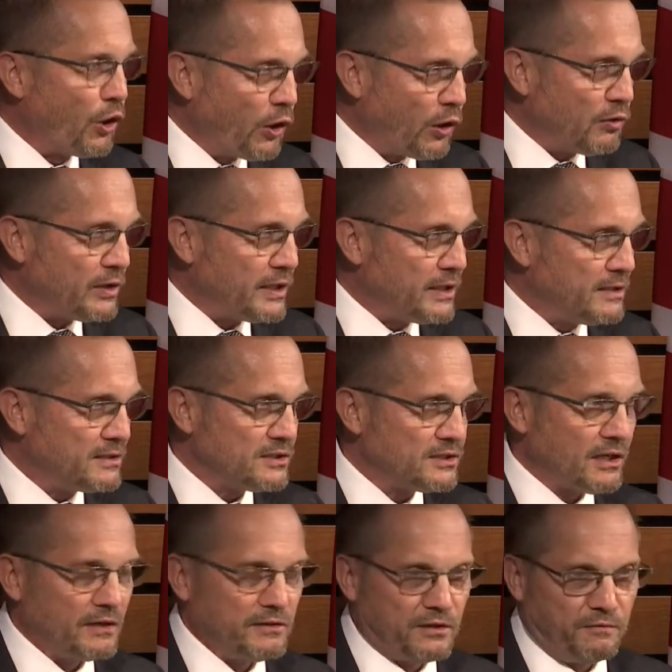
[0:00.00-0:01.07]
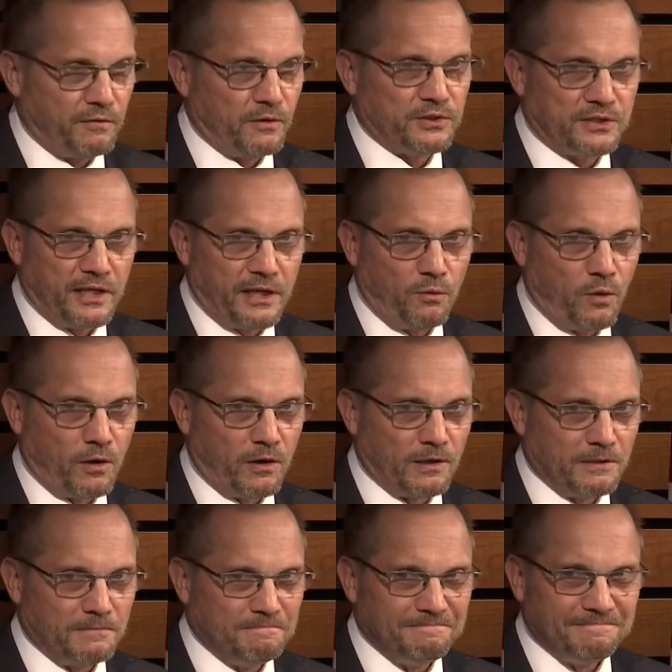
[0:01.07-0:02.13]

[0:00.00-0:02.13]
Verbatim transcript: early to start their first day at work.